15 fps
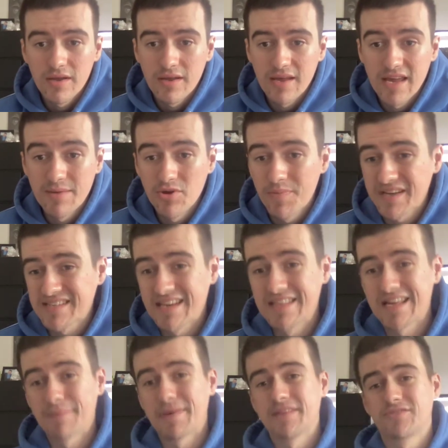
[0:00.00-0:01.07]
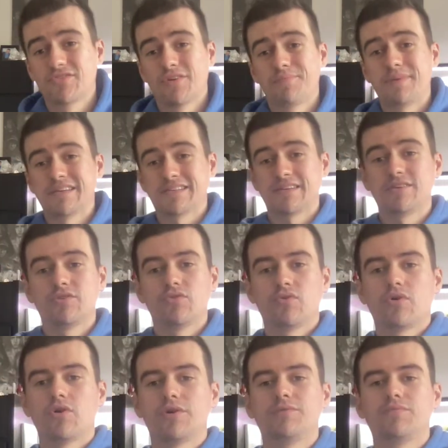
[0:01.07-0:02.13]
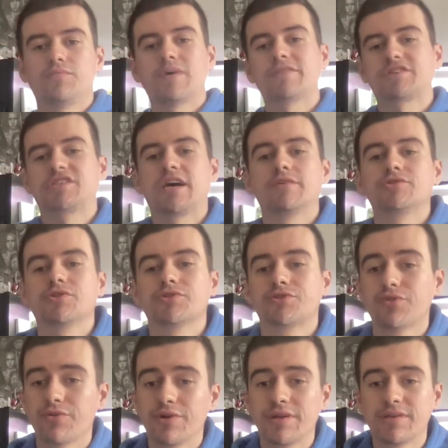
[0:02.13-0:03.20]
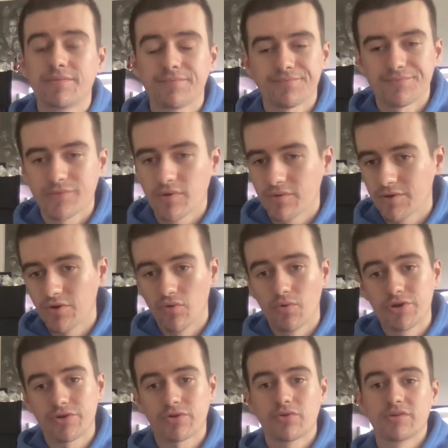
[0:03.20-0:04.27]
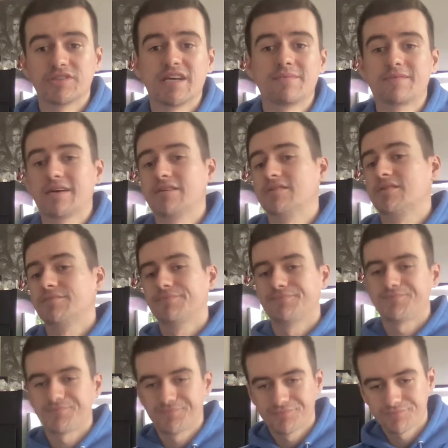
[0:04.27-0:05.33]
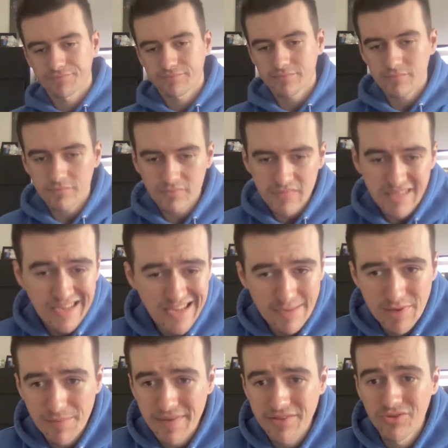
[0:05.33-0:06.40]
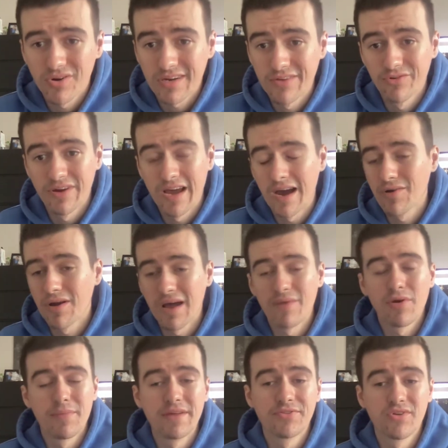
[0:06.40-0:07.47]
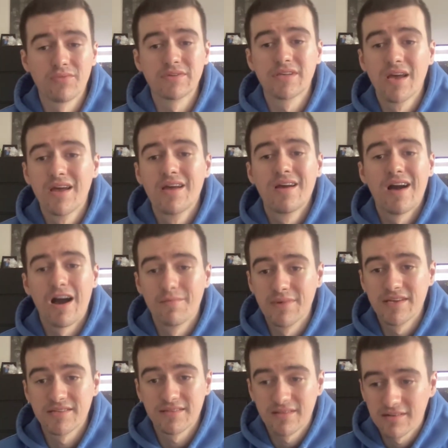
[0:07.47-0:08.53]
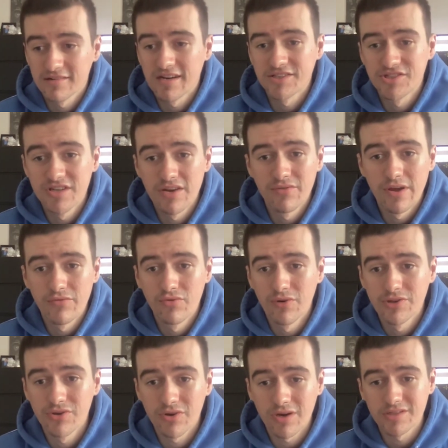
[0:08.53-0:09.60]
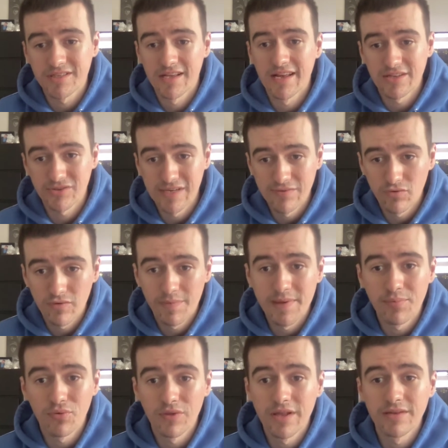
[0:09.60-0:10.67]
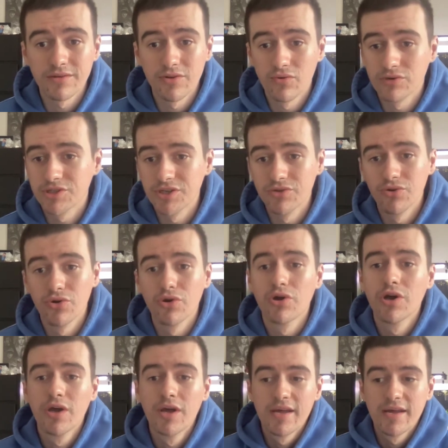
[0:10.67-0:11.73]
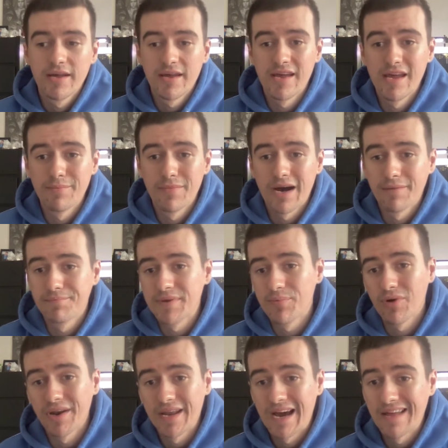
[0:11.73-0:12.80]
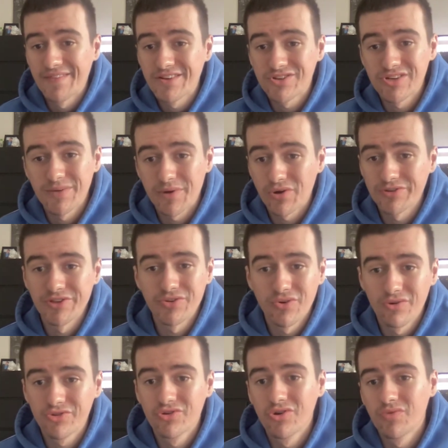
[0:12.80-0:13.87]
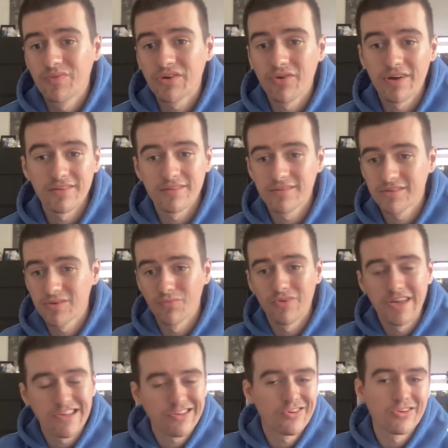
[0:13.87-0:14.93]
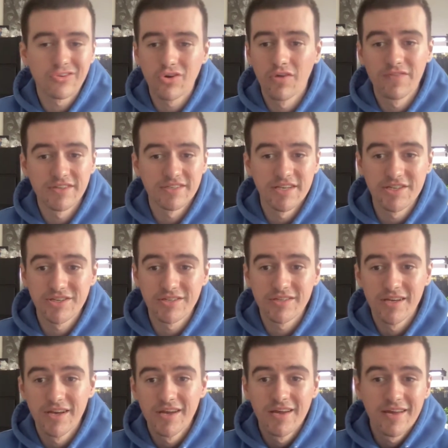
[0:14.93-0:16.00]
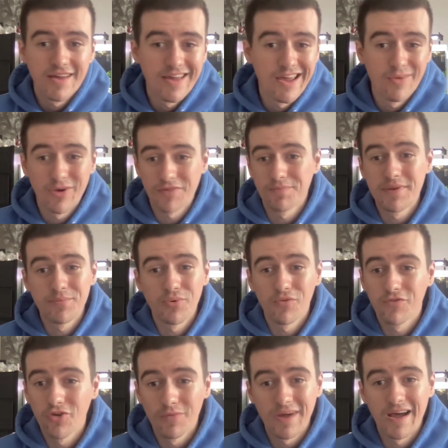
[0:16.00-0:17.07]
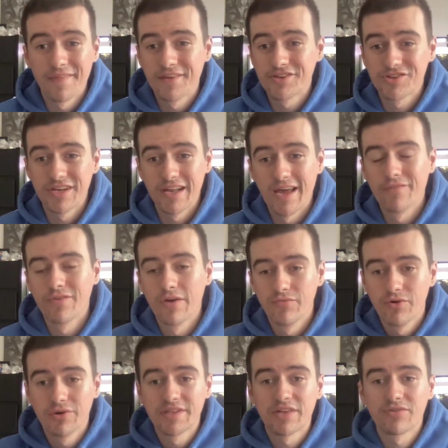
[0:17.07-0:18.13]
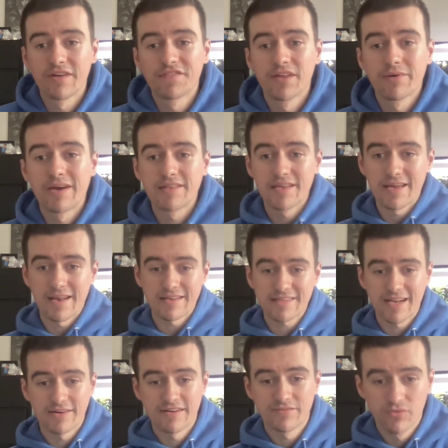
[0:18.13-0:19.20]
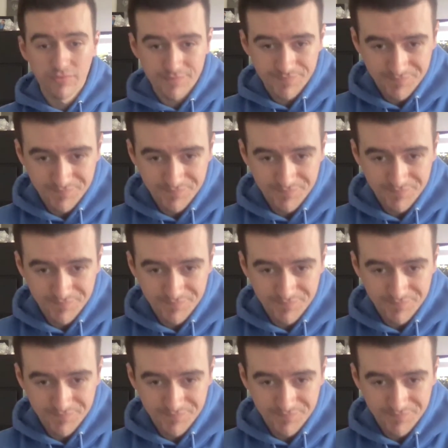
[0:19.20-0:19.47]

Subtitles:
You'll be assigned a mentor based, on whatever challenge you're doing, what your concept is. Your mentor can really help. Our mentor was amazing last year and really took us to the next level with people that she knew, and people in that industry that we got to talk to, and we got some right good conversations with people from that industry, and it really did lift our idea to the next kind of level.